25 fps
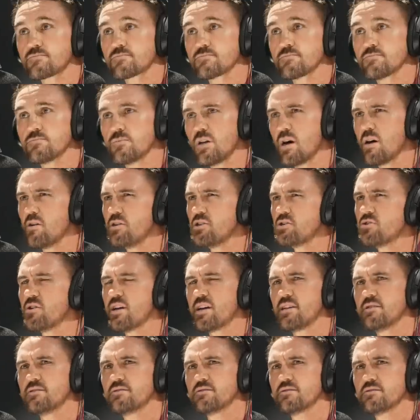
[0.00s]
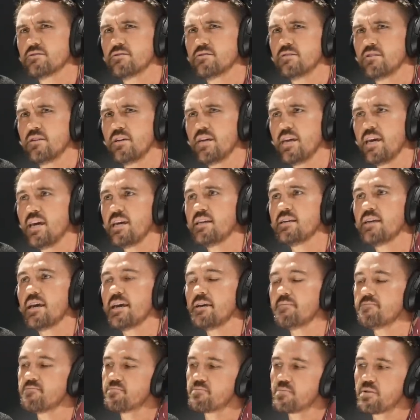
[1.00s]
No, he trains. He he,
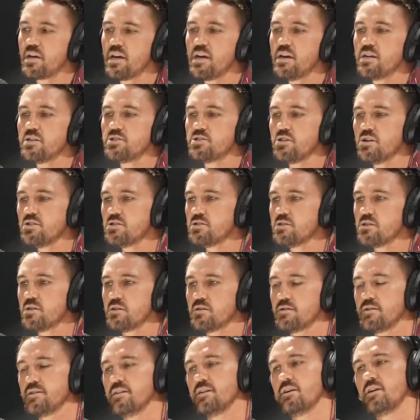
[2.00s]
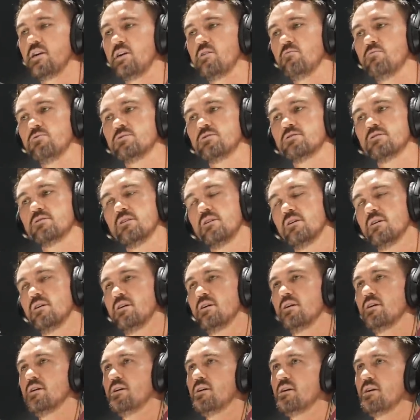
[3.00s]
Jon, uh, he was
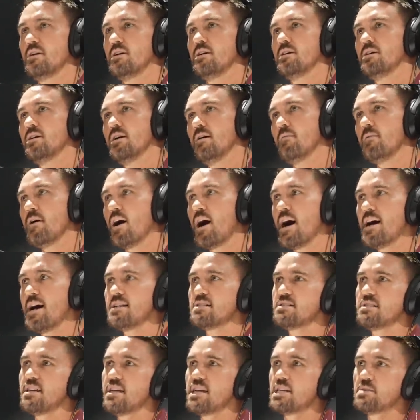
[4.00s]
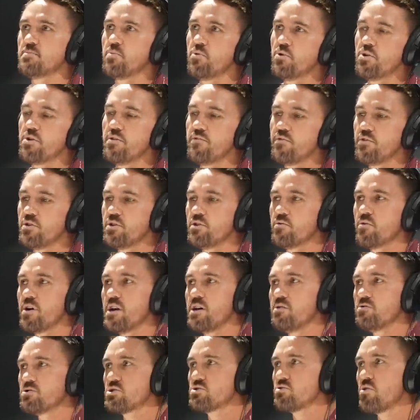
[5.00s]
I understand his point of view, right? He
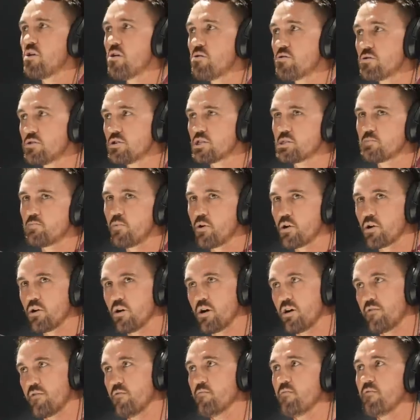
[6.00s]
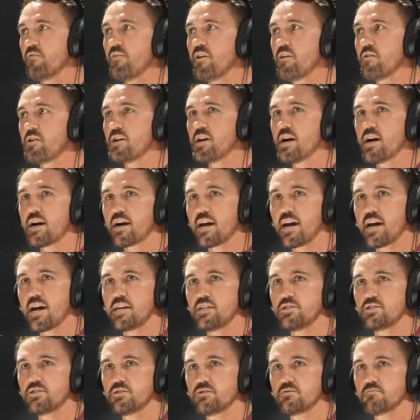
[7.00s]
was thrown into the spotlight from a very young
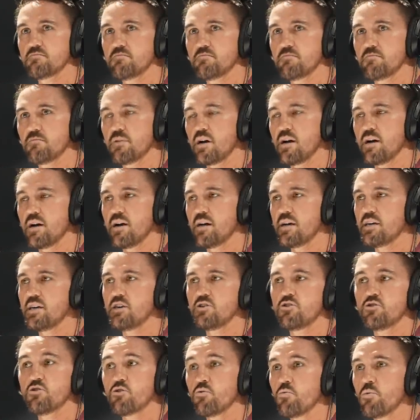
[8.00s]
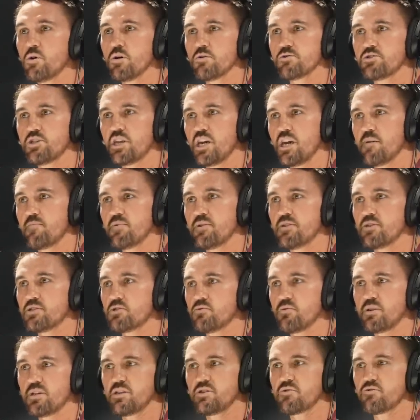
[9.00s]
age. Uh, here you're a world champion at
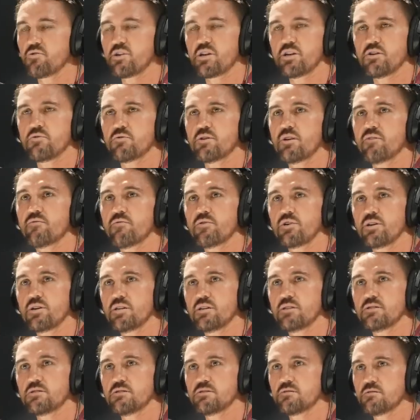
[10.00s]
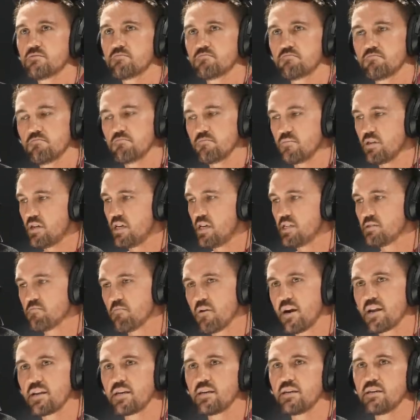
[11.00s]
23 or whatever he is. Here's
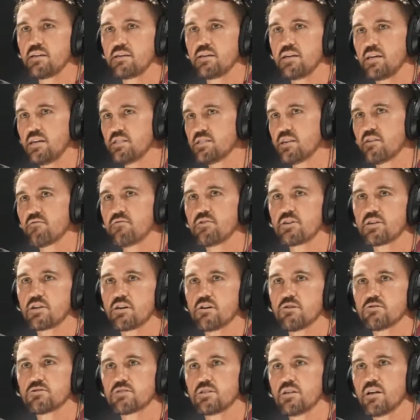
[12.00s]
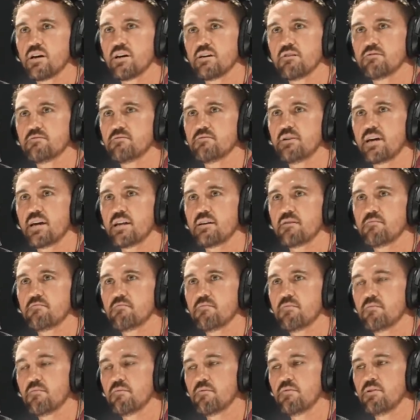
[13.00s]
money, here's everything else, you know, and, and
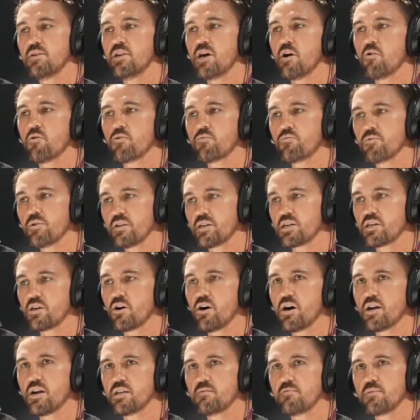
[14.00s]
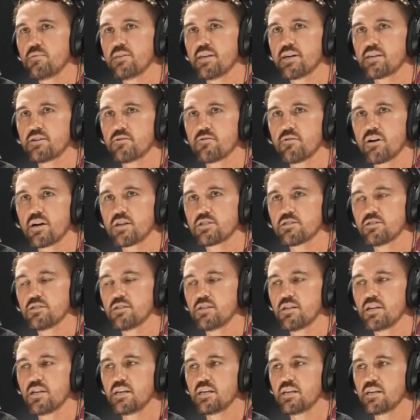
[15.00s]
no one really guided him in that direction.
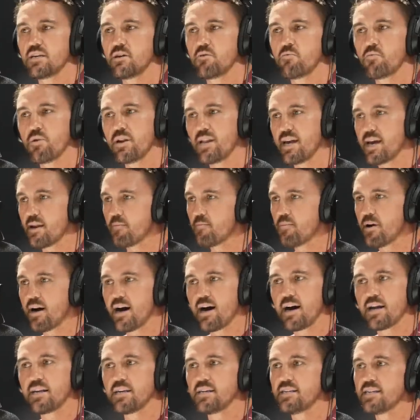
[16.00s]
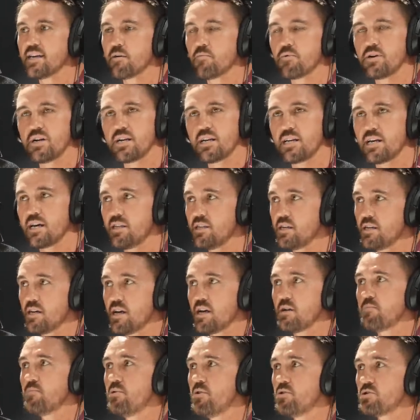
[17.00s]
And he, he went out and partied, done what any other young
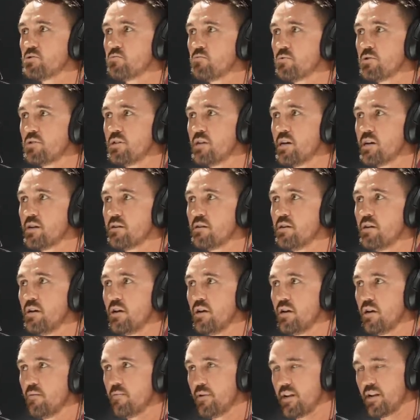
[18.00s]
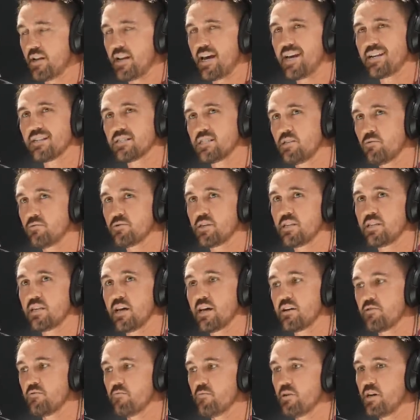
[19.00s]
person would have done. I mean, I'd hate to see what they'd done
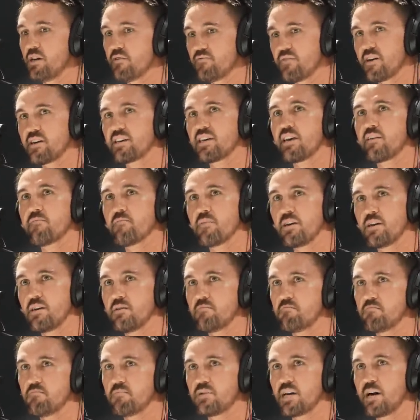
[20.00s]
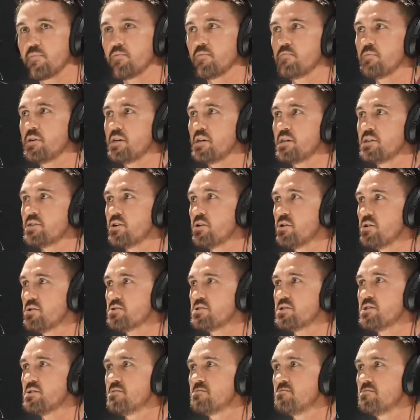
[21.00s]
to me if they gave me a couple of million dollars and
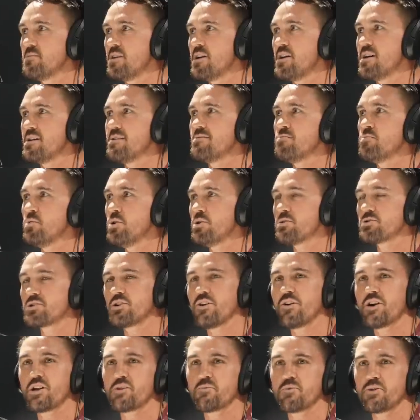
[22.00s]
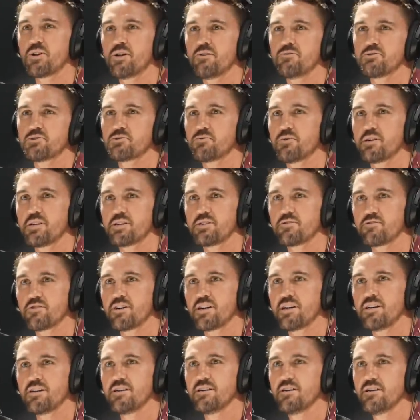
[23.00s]
a, a world title when I was
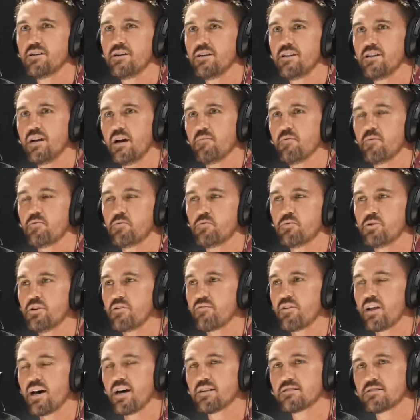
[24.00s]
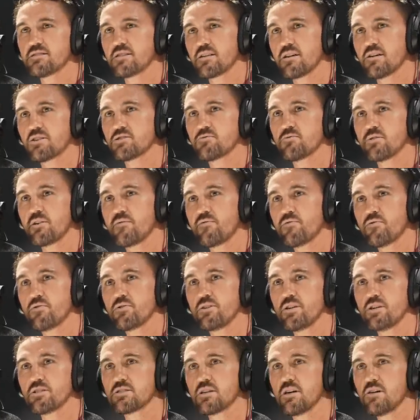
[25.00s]
23. I probably wouldn't have lasted till I was 24
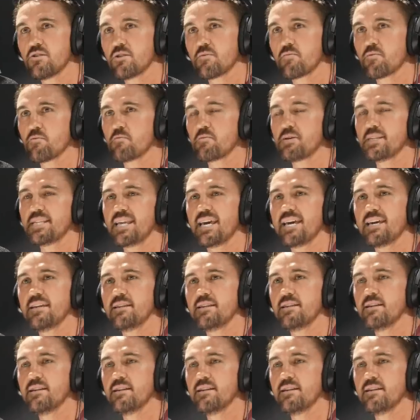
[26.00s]
years old. I'd probably be dead.